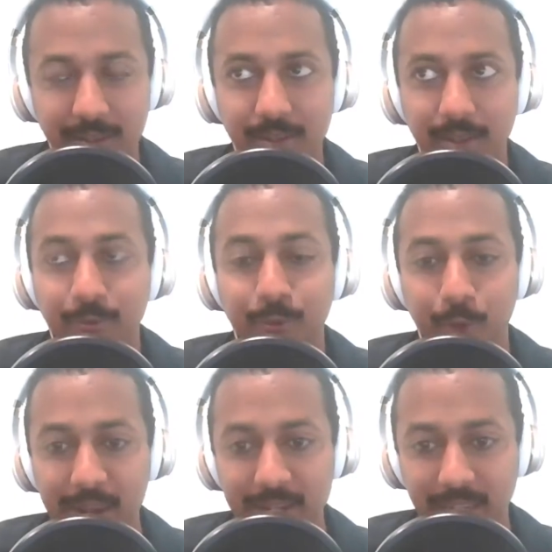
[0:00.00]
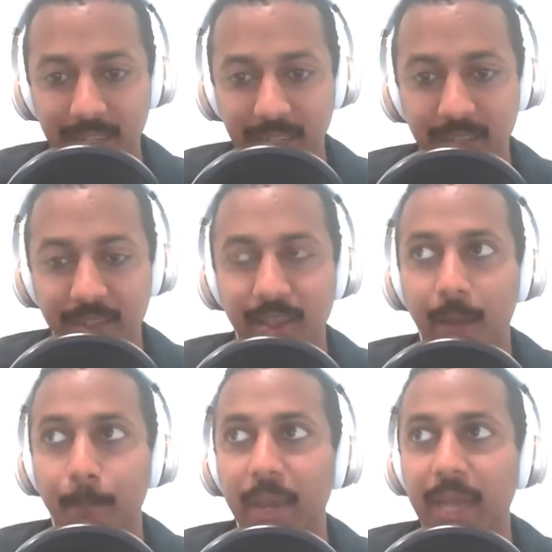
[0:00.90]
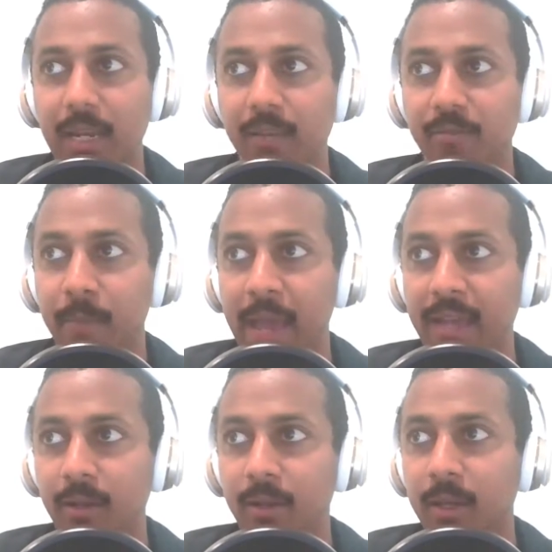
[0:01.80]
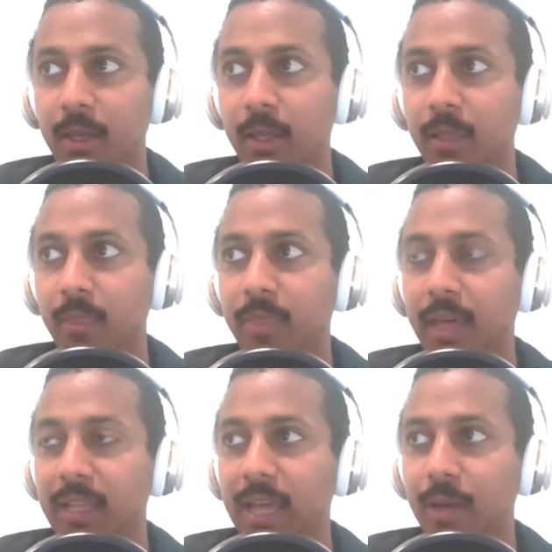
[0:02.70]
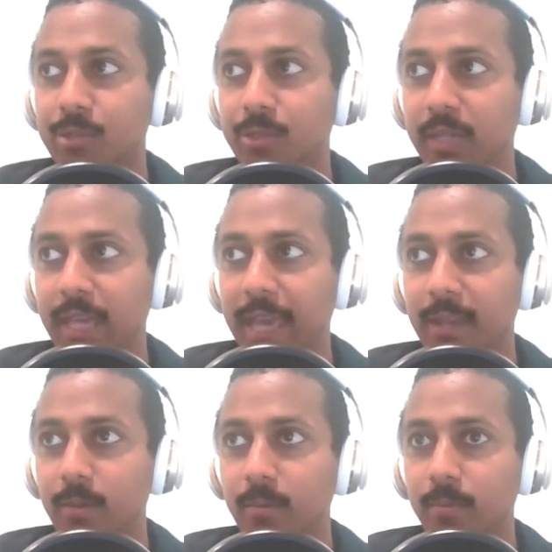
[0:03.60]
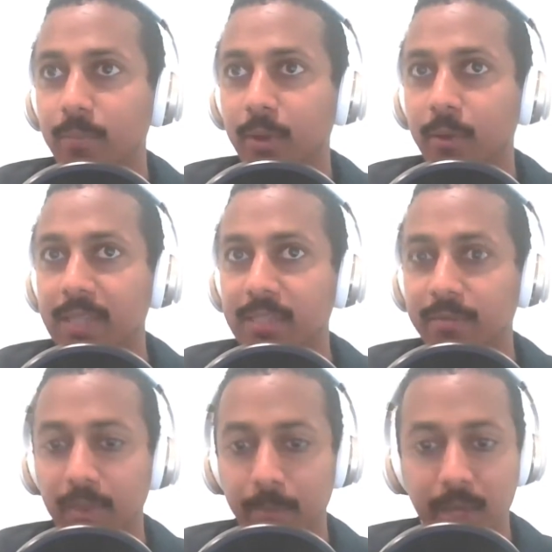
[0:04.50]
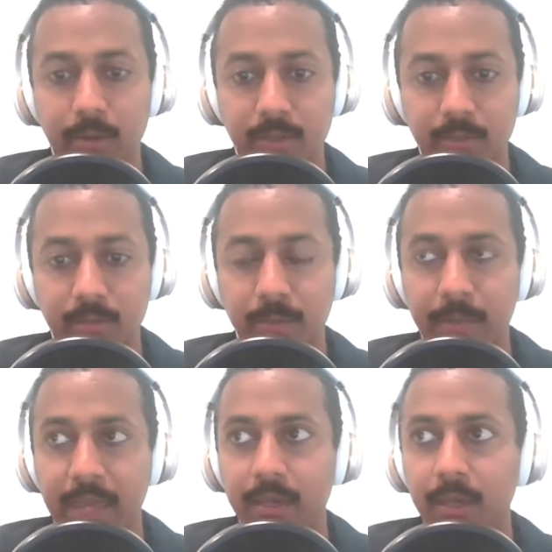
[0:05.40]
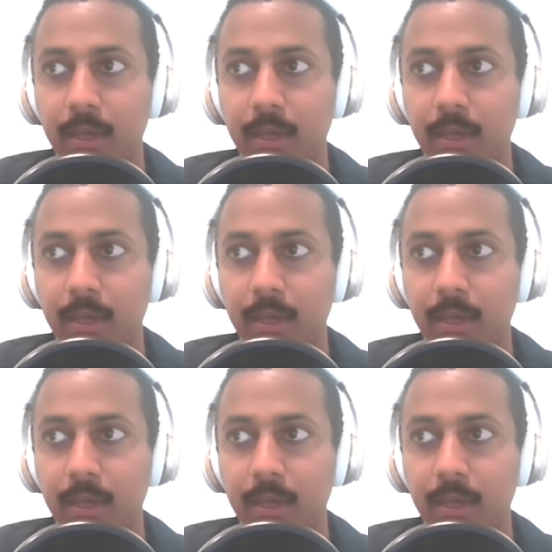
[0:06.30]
a friendly competitive manner that allows you to get progressively better to to make